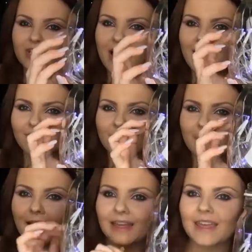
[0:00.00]
jar from
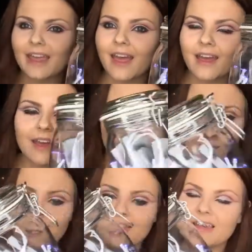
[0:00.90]
IKEA. I
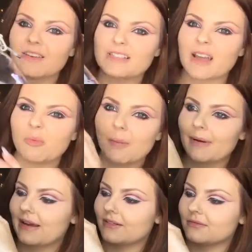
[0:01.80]
think it was like
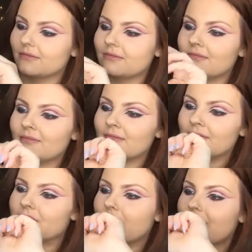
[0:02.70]
£1.20
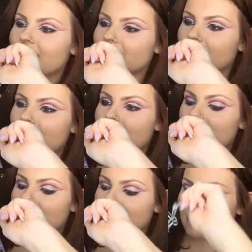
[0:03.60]
or
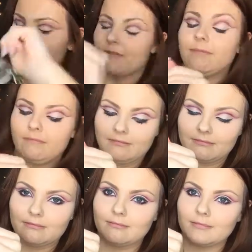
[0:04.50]
something.
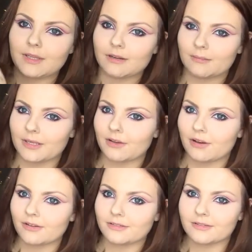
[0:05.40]
Oh my
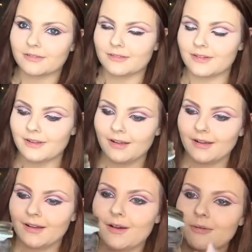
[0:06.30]
god,
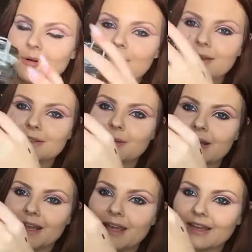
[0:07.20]

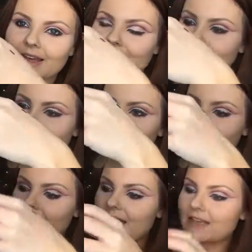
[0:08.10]
£1.20, and then I got
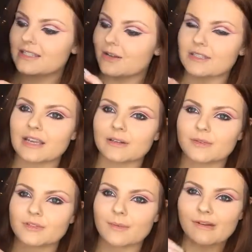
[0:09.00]
the lights to go inside,
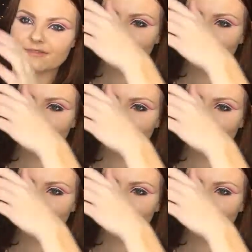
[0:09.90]
which were about